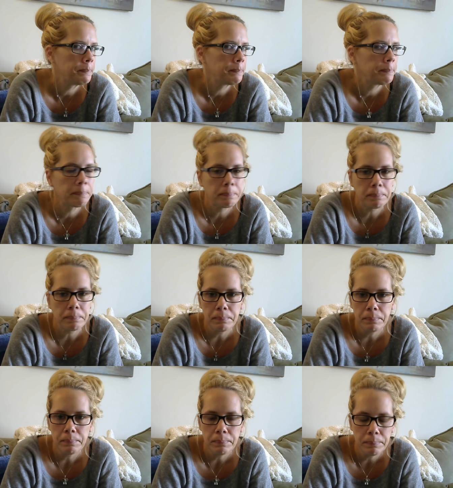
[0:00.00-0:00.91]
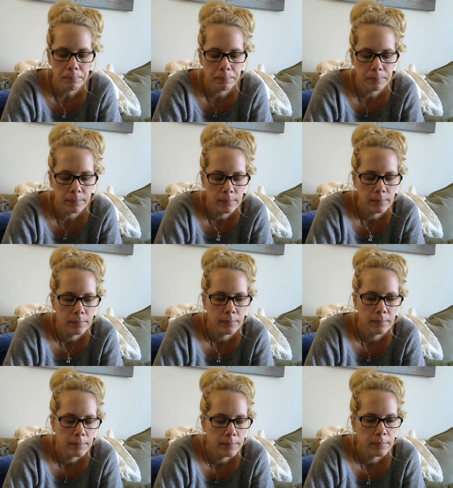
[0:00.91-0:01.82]

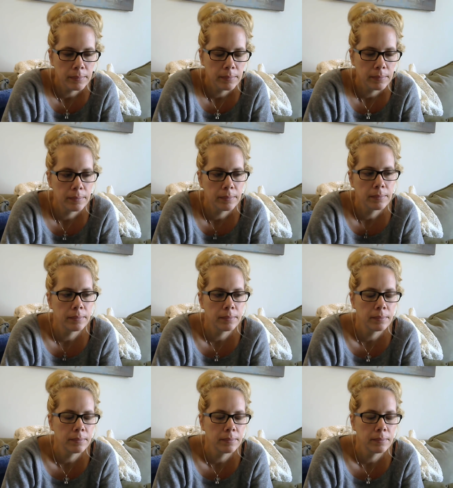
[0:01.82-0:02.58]
No one is speaking in this clip.